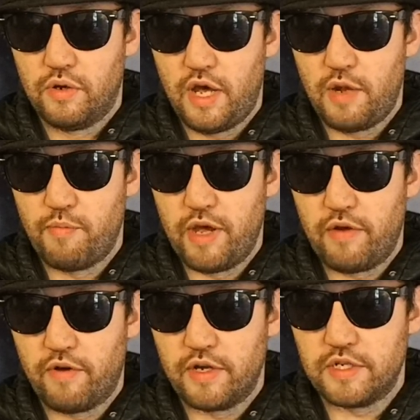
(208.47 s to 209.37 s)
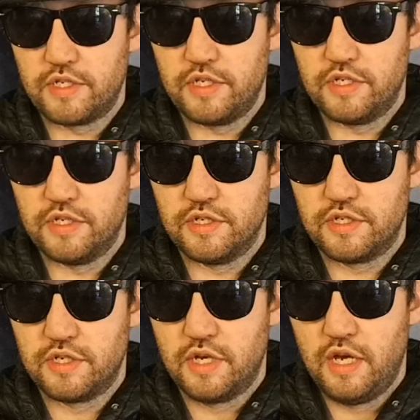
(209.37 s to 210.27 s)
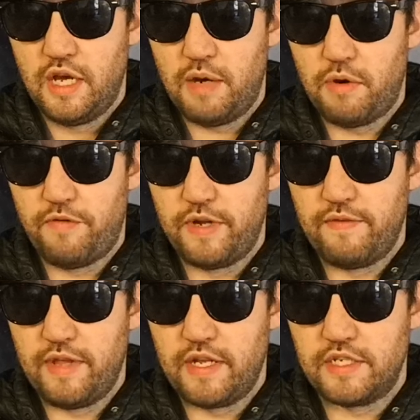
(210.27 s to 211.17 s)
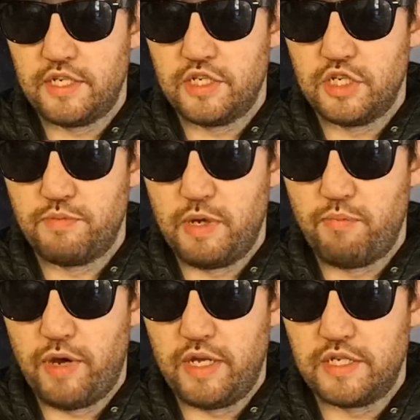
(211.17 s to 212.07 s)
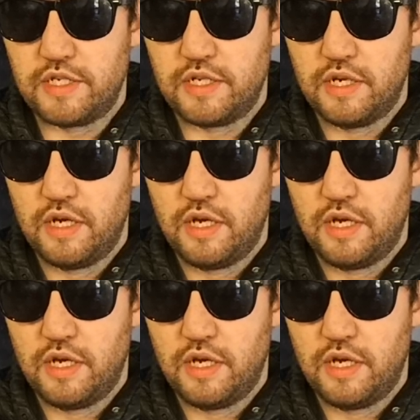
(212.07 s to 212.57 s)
how to make right decisions? How often have their decisions been based